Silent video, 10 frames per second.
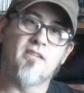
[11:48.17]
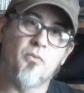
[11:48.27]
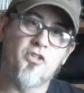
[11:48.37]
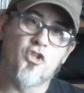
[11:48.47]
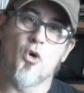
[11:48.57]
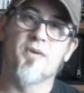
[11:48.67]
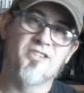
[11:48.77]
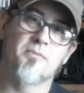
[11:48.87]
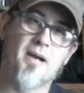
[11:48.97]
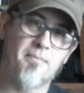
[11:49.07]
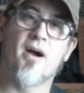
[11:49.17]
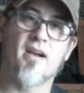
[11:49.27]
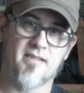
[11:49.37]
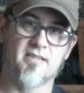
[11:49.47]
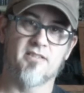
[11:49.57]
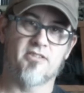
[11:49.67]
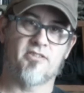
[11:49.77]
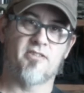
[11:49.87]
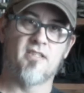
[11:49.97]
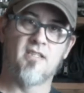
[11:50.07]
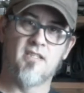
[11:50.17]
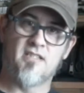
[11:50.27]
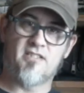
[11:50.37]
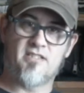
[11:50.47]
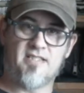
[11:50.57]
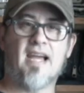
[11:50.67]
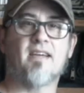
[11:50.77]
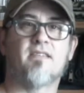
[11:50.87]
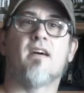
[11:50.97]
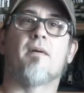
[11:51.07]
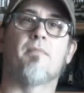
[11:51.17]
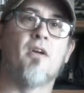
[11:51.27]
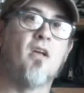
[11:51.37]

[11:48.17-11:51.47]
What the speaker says: that would go into my pockets stacked up.